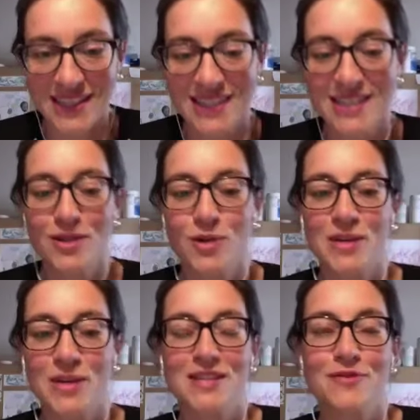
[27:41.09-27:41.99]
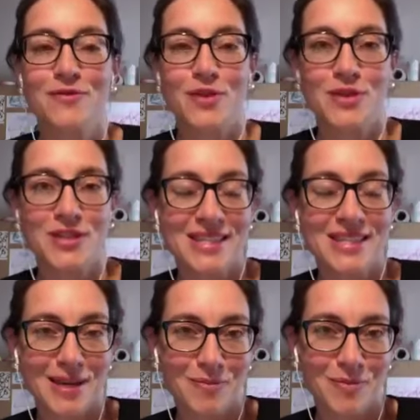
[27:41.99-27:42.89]
This is always the first
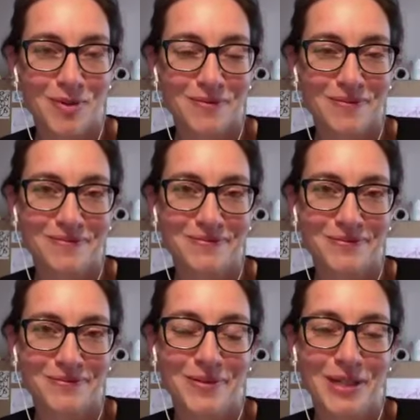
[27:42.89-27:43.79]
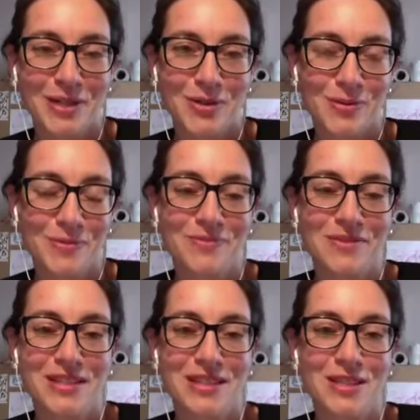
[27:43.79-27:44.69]
step we do.
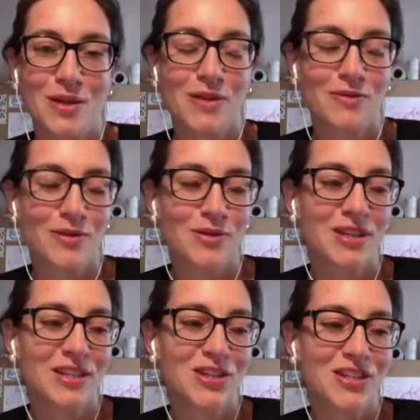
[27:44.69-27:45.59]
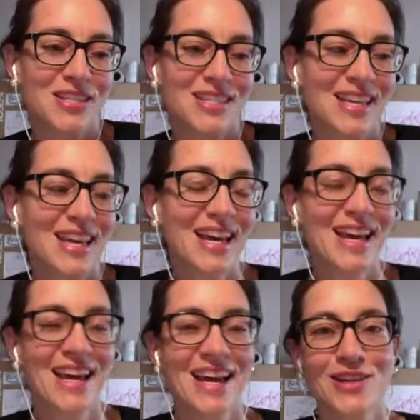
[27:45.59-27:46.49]
So if you can just
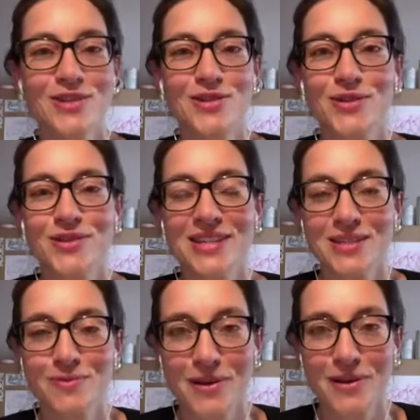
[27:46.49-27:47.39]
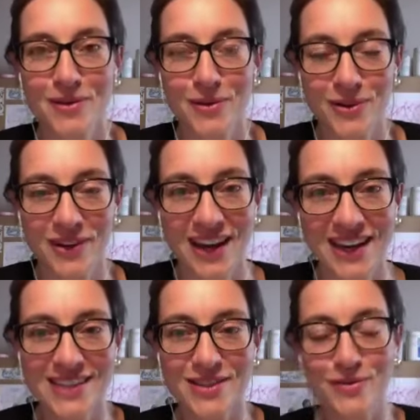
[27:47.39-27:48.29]
do this with your
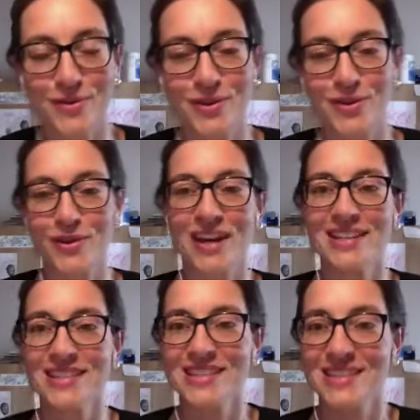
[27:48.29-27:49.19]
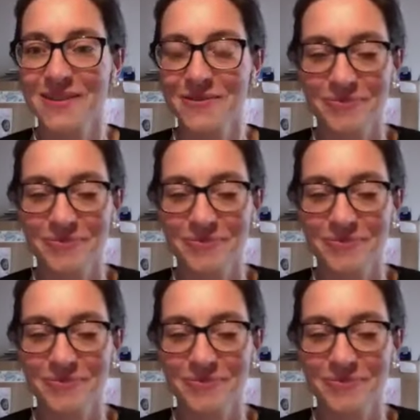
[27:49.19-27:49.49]
lines or for your lines.